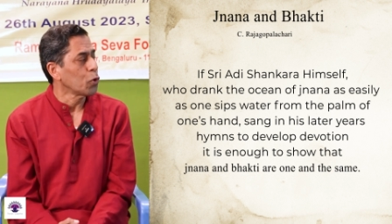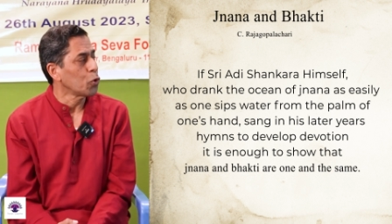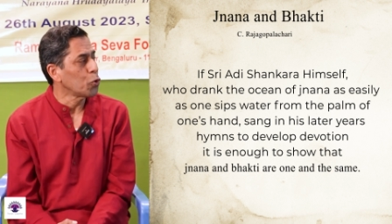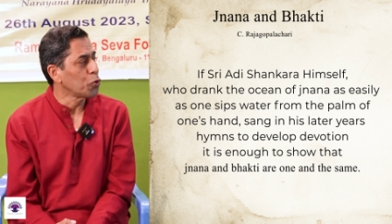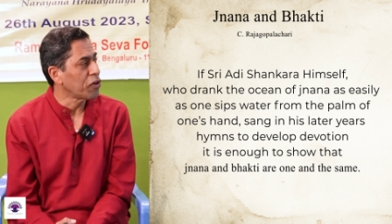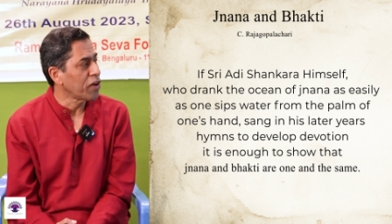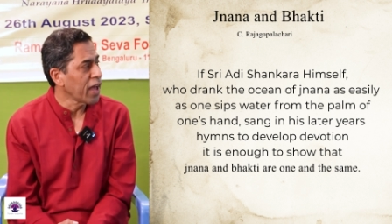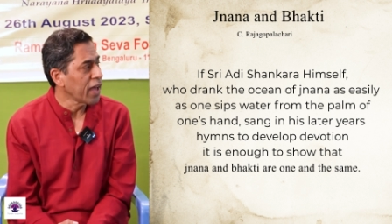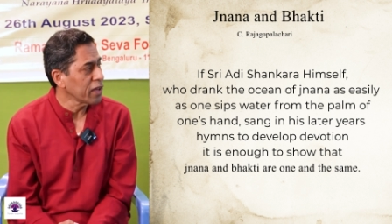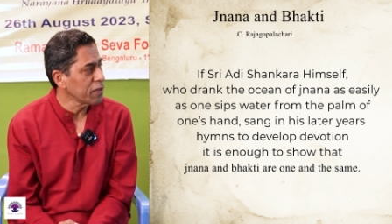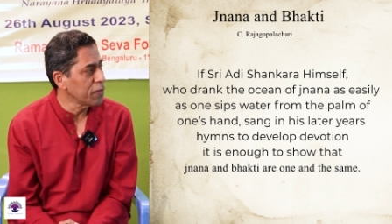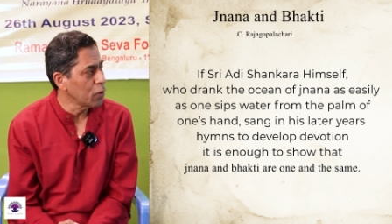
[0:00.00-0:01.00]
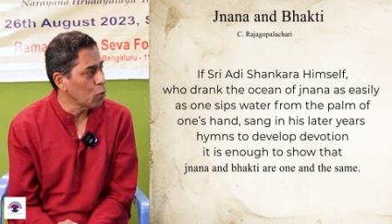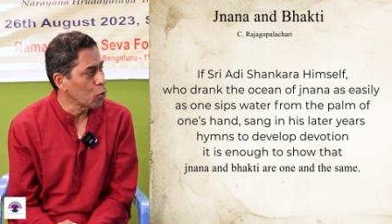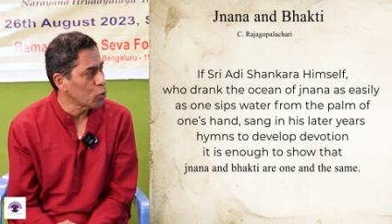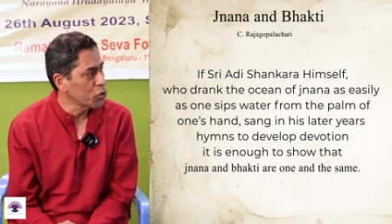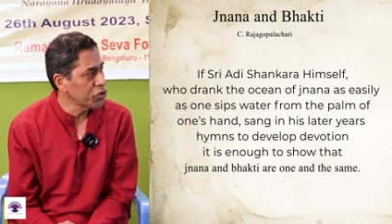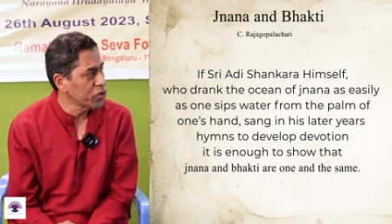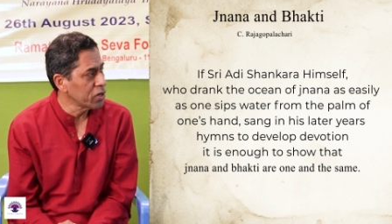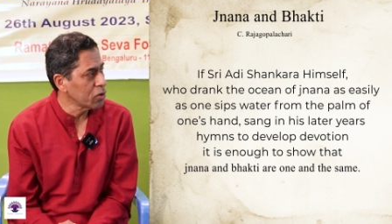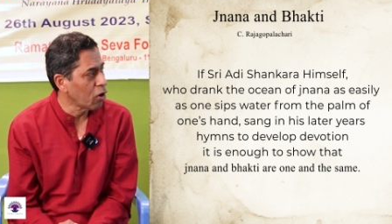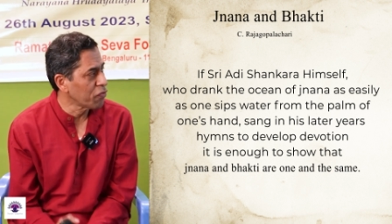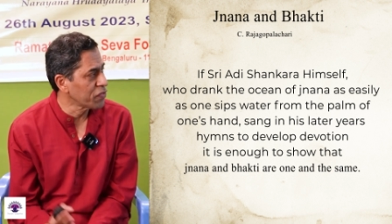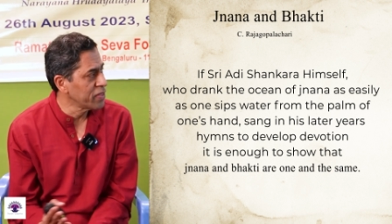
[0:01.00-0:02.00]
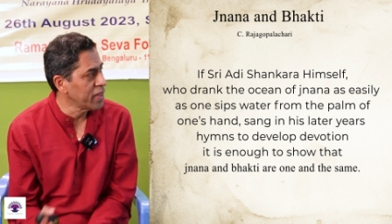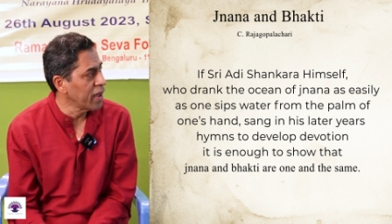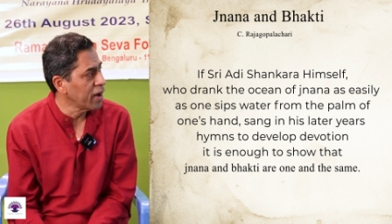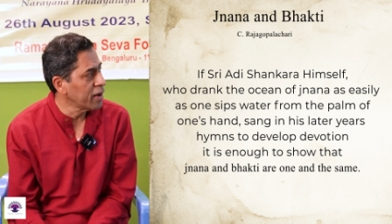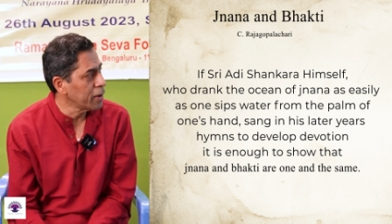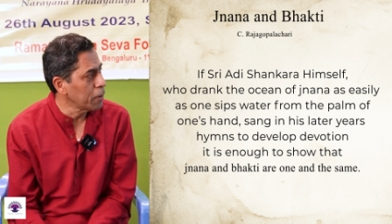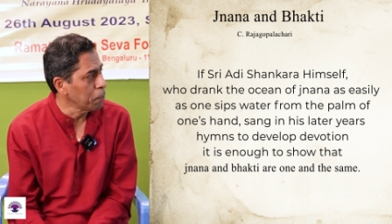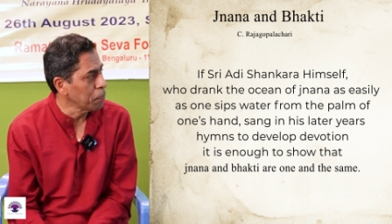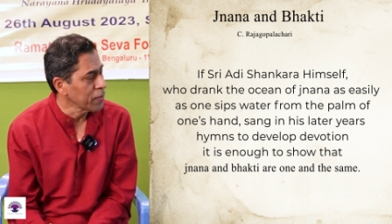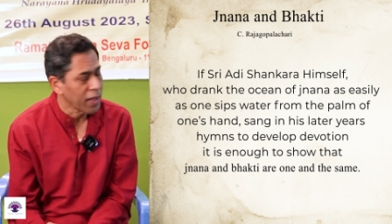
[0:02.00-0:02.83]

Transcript: who drank the ocean of jnana